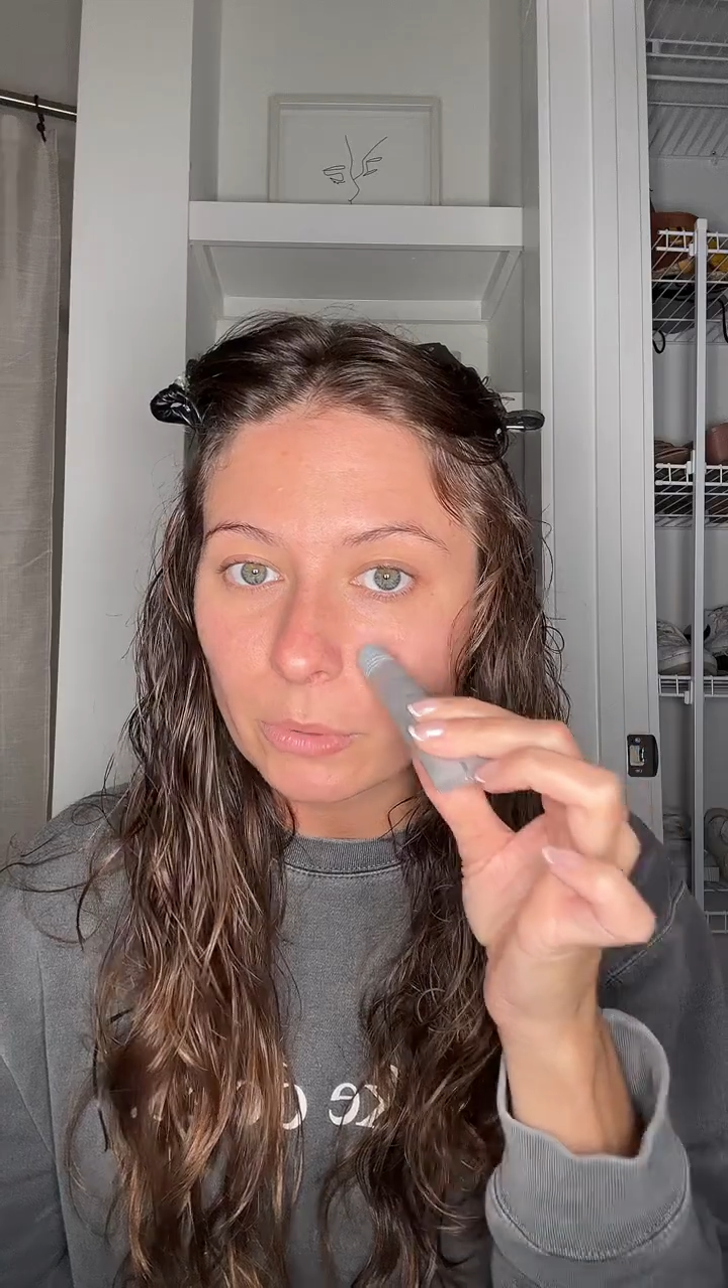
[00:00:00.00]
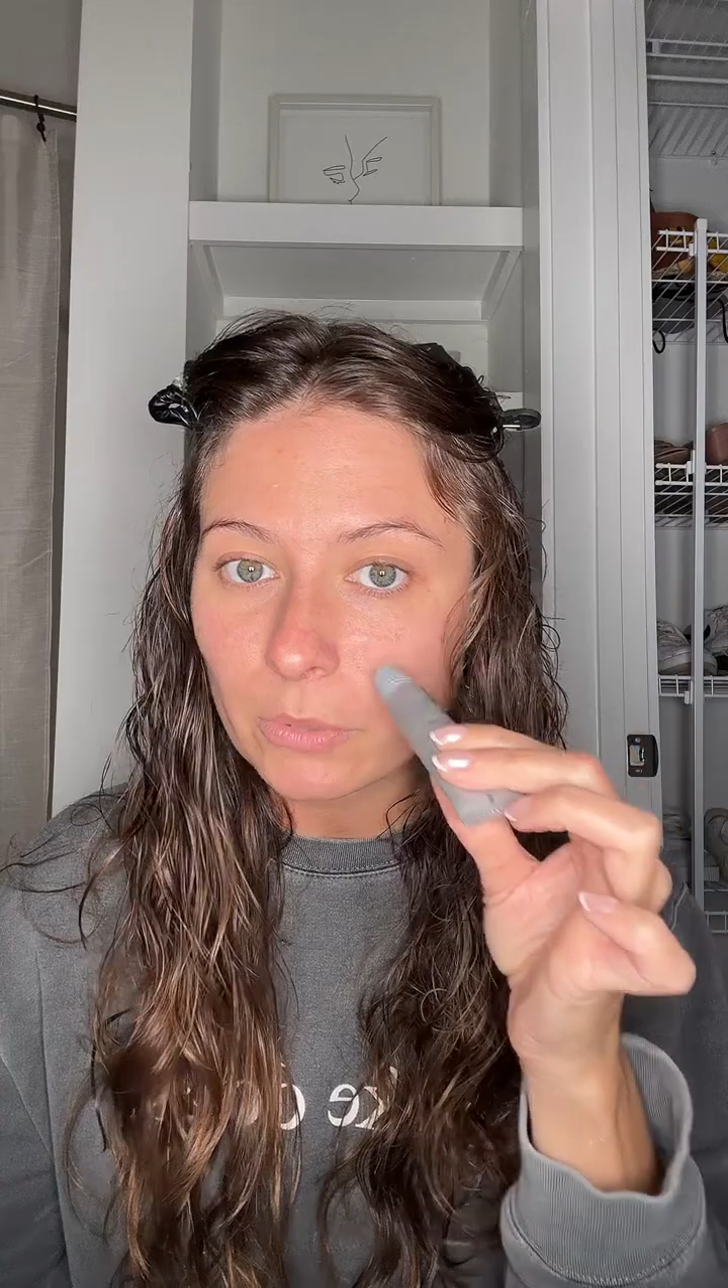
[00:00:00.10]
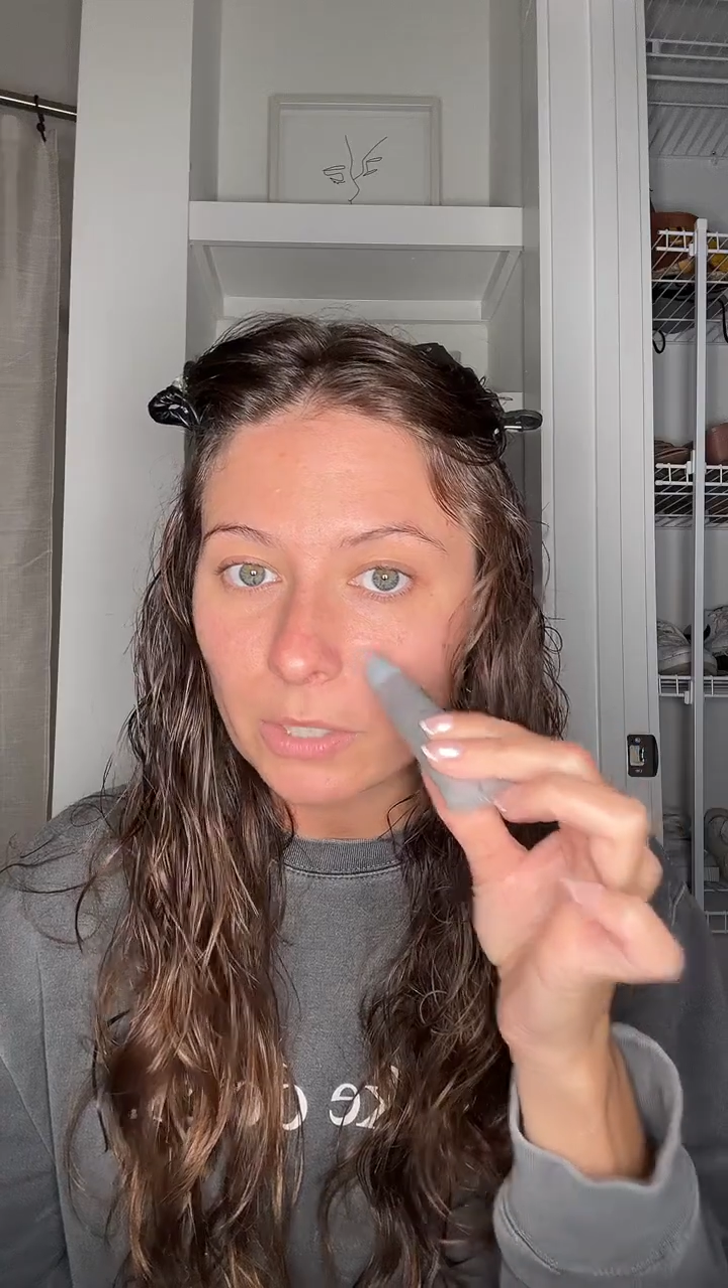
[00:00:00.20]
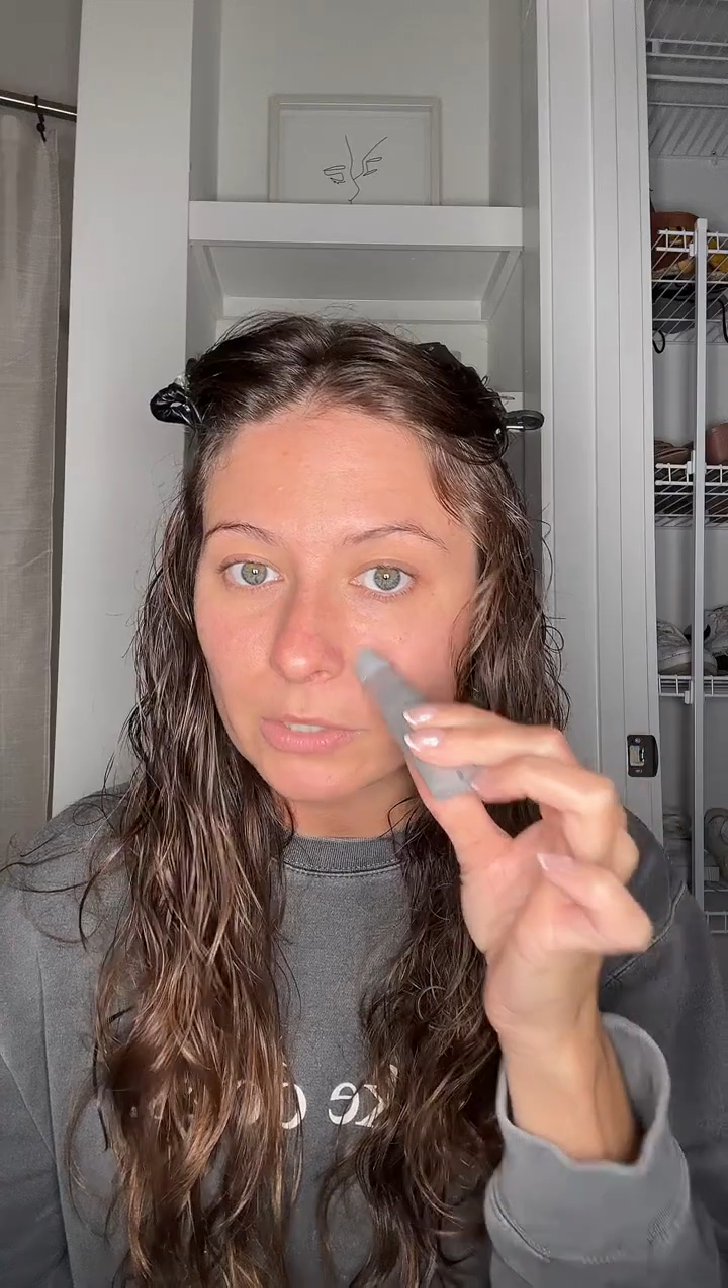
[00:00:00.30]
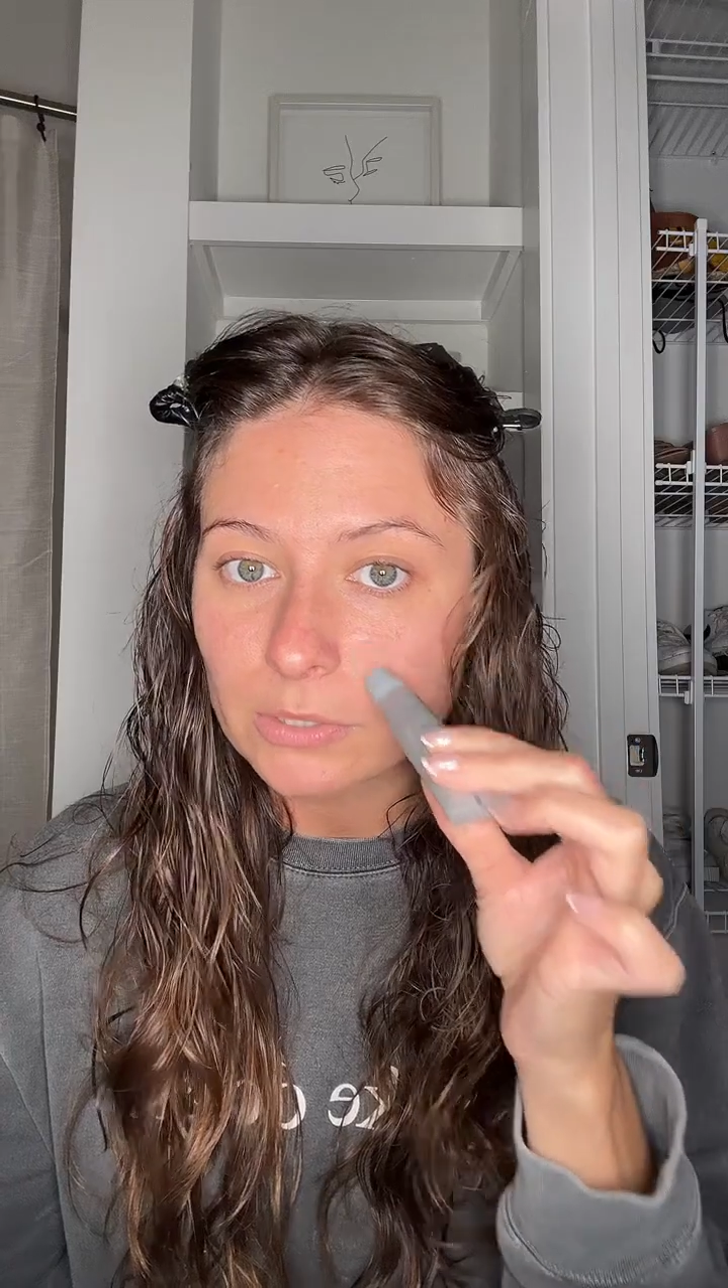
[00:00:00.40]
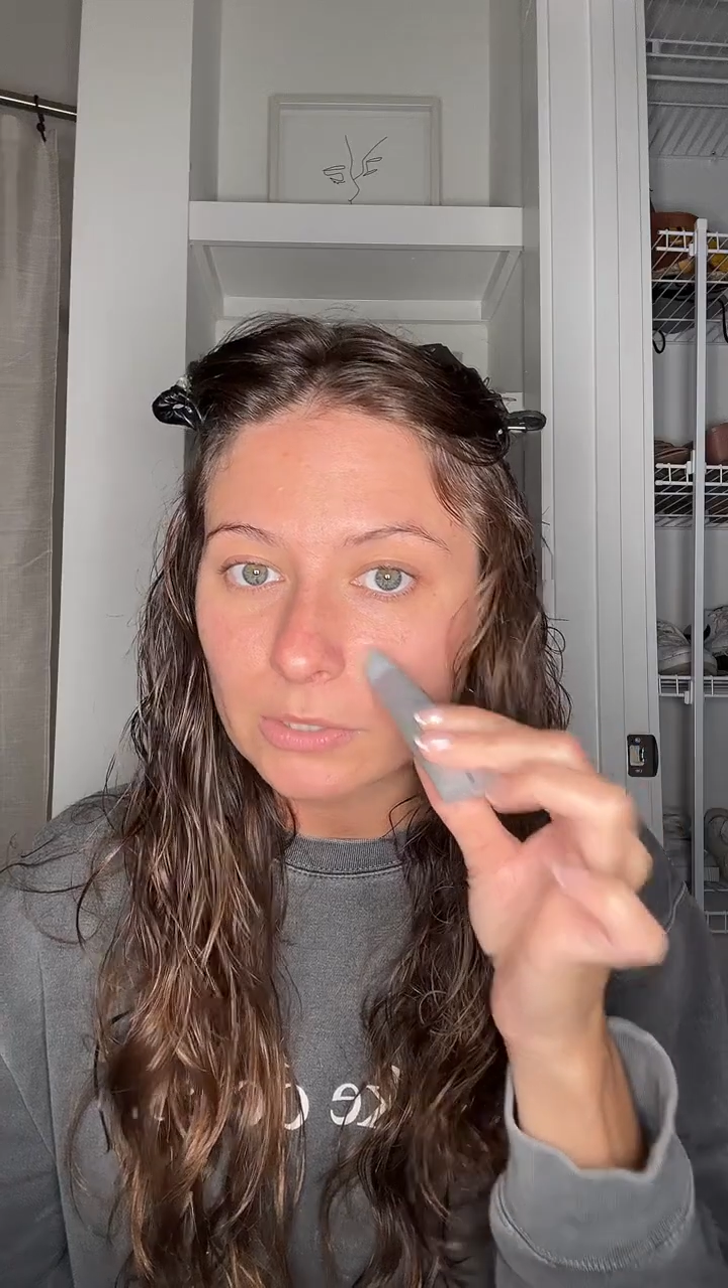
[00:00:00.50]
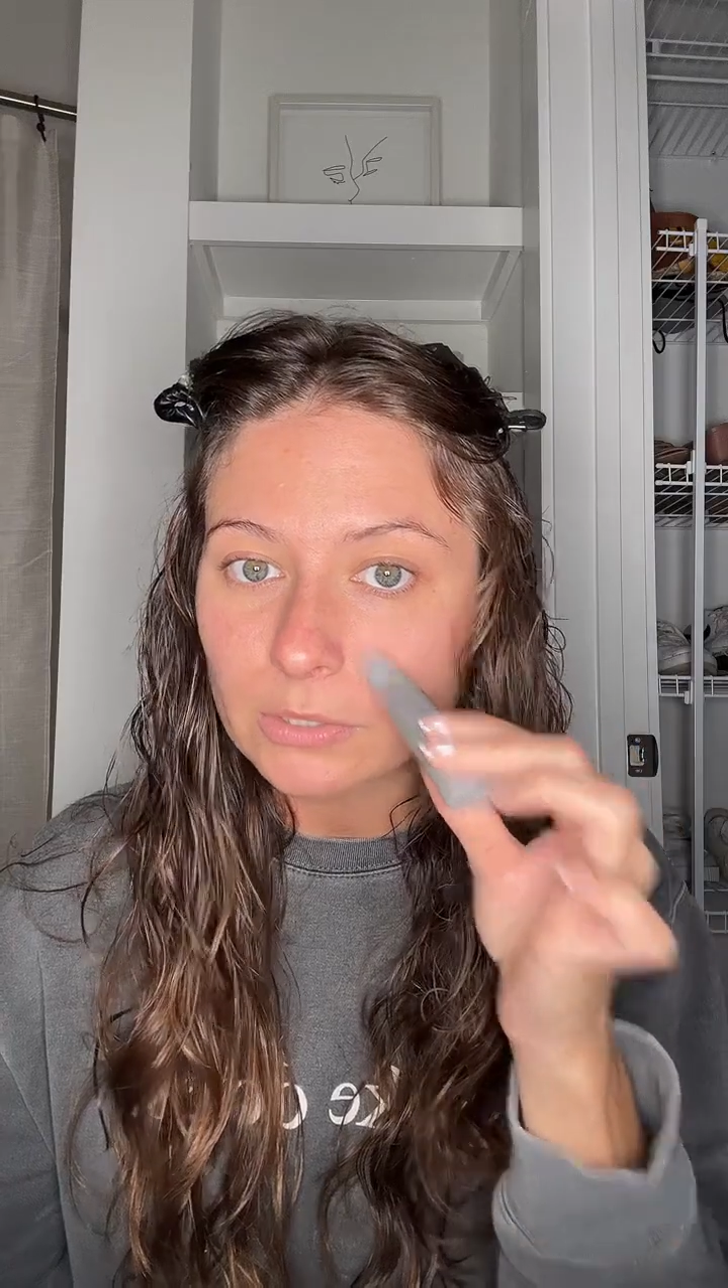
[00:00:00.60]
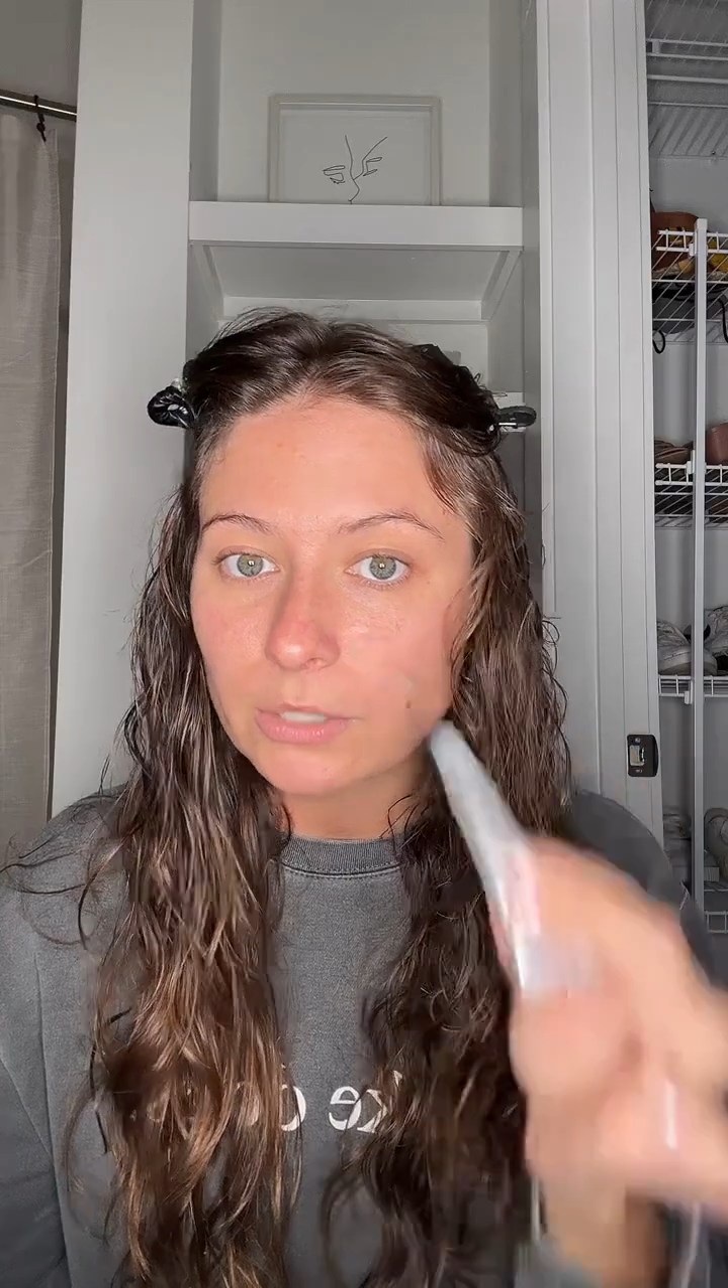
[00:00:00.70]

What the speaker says: pores,